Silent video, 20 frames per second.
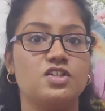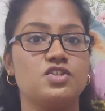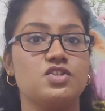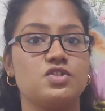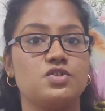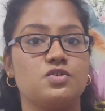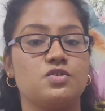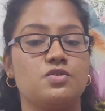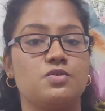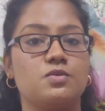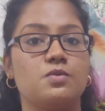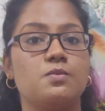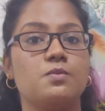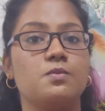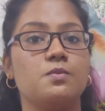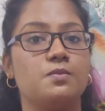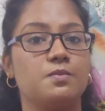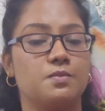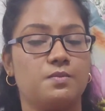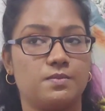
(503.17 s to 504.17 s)
So
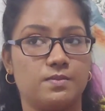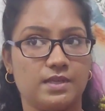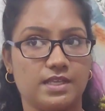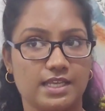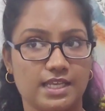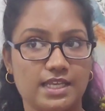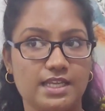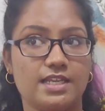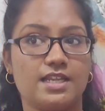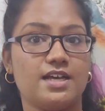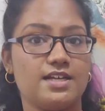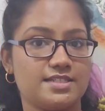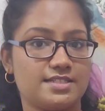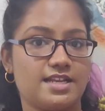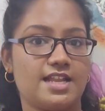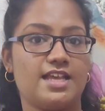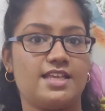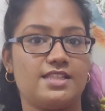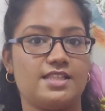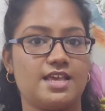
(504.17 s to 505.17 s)
he does
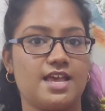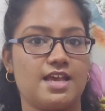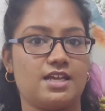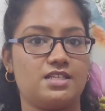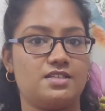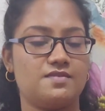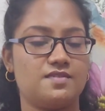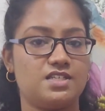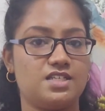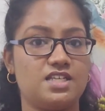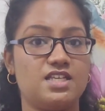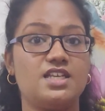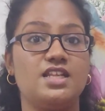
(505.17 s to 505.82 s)
like the activity,